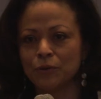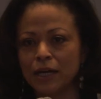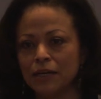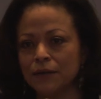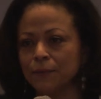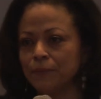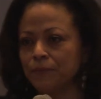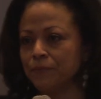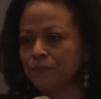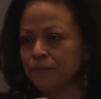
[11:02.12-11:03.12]
right here?
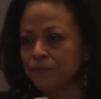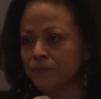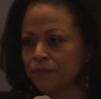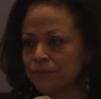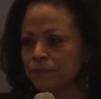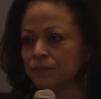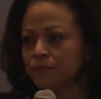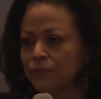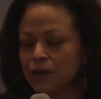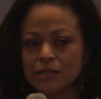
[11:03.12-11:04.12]

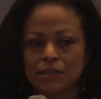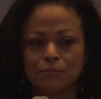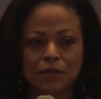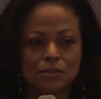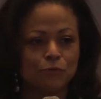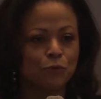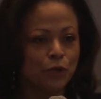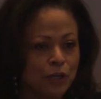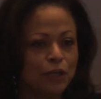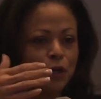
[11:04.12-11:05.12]
And I said, because if
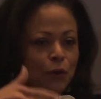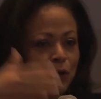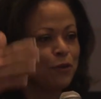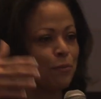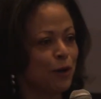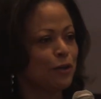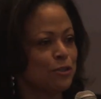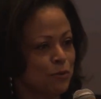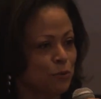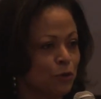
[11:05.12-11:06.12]
we're going to go to other
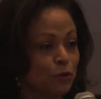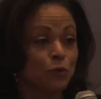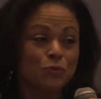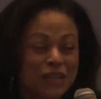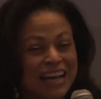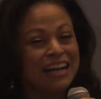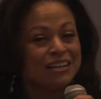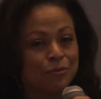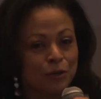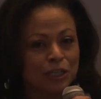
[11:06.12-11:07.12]
parts of the world, which we kind
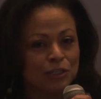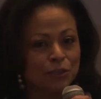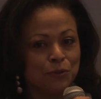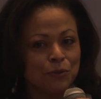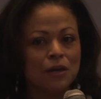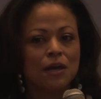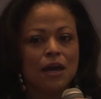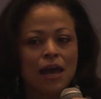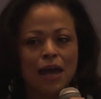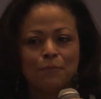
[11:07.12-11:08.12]
of already do,
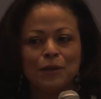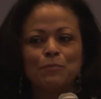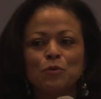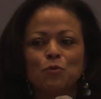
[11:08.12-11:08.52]
and people